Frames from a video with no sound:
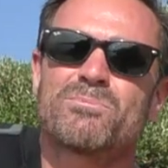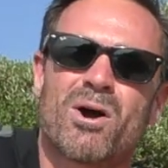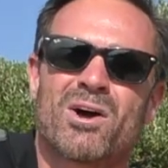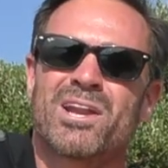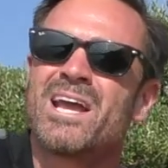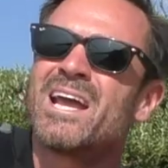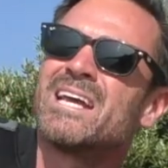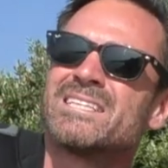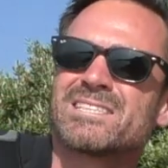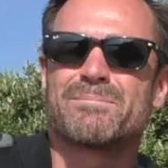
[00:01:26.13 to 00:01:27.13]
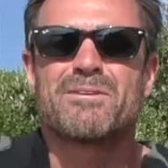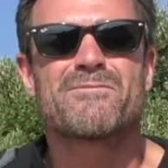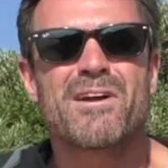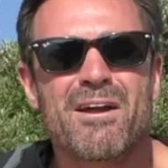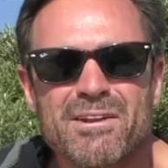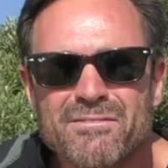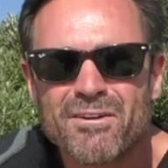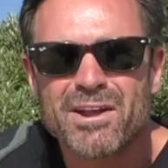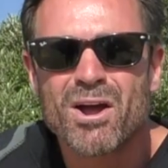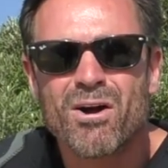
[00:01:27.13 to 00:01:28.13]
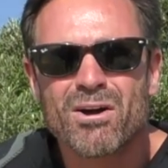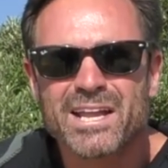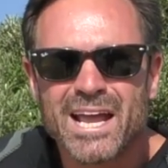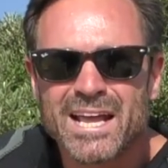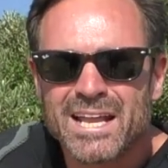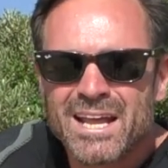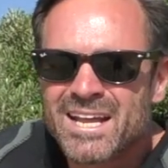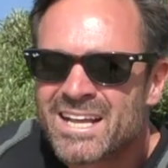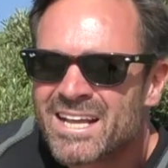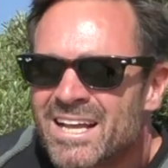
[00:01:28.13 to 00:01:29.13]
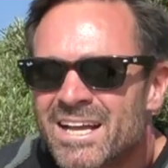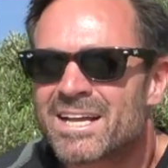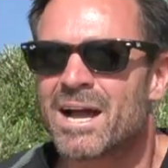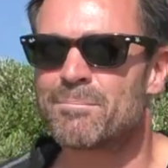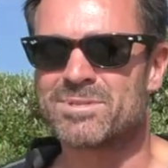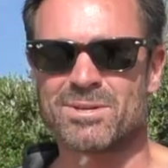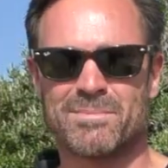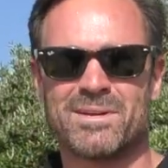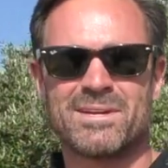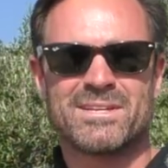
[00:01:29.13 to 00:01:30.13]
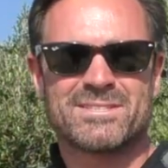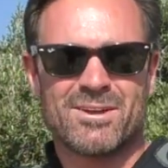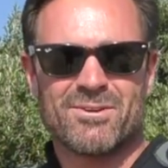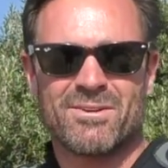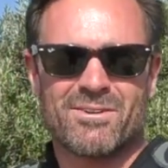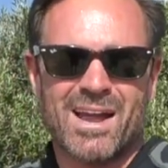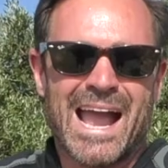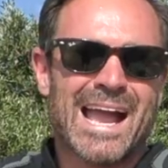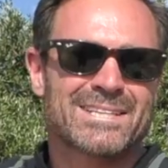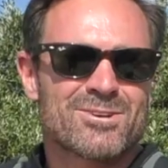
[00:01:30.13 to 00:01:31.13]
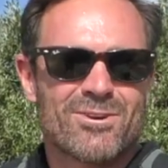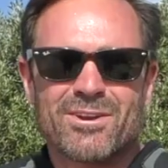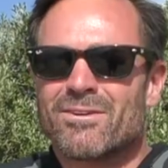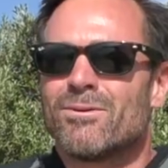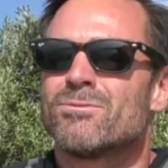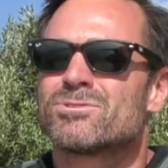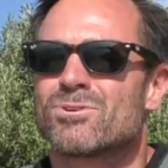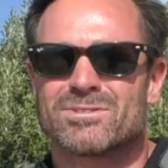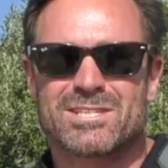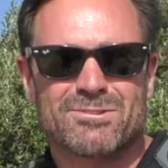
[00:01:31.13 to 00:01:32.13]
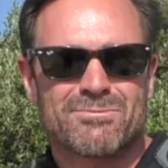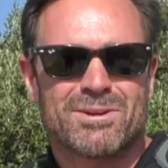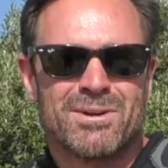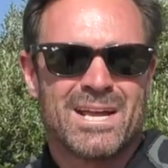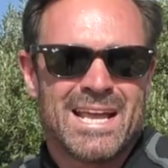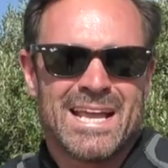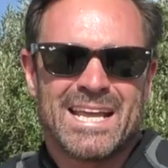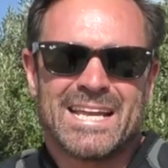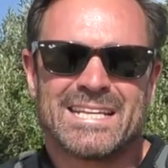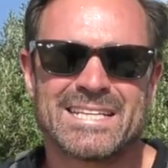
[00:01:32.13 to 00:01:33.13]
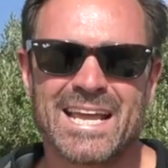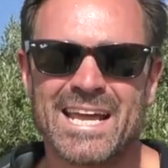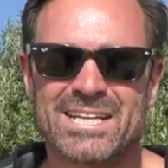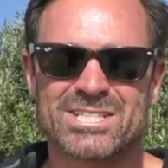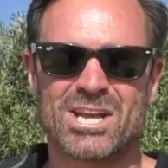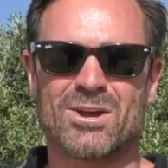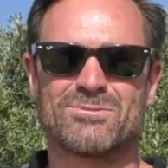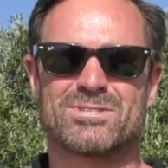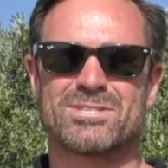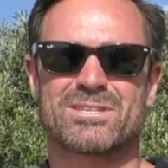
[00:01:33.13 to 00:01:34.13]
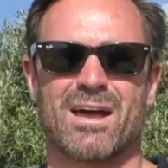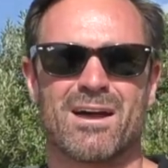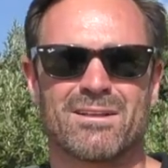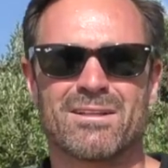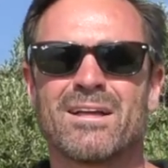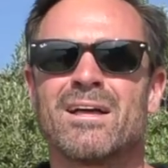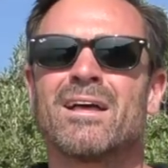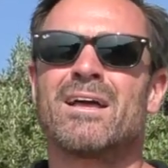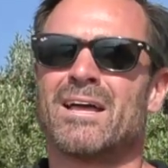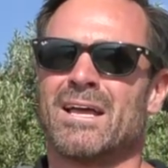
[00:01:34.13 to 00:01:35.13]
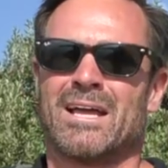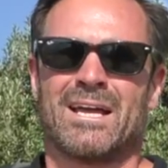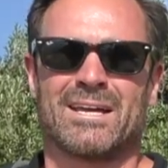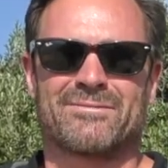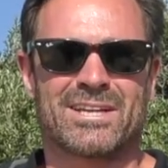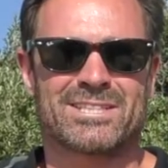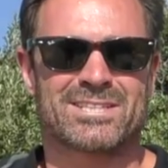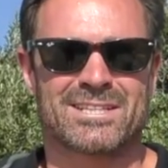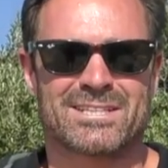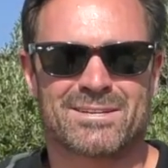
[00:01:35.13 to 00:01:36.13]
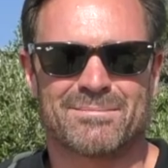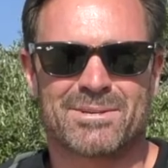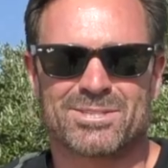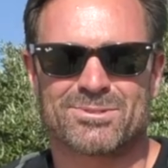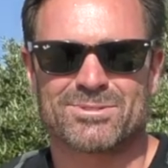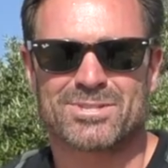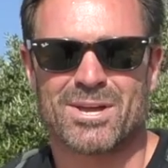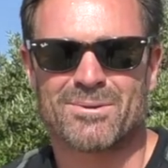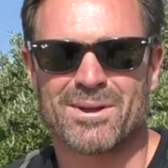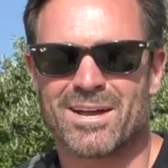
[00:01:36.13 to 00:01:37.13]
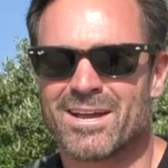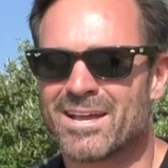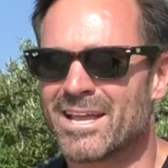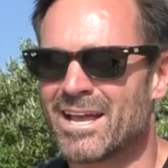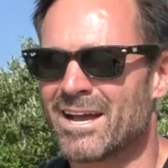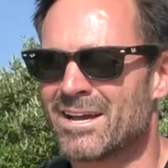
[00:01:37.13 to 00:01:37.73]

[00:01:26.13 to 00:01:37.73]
on. It's gonna be very, very hot and cumbersome. So I've got a hat on, I've got all sorts. It's a real Indiana Jones style adventure, this commercial. So yeah,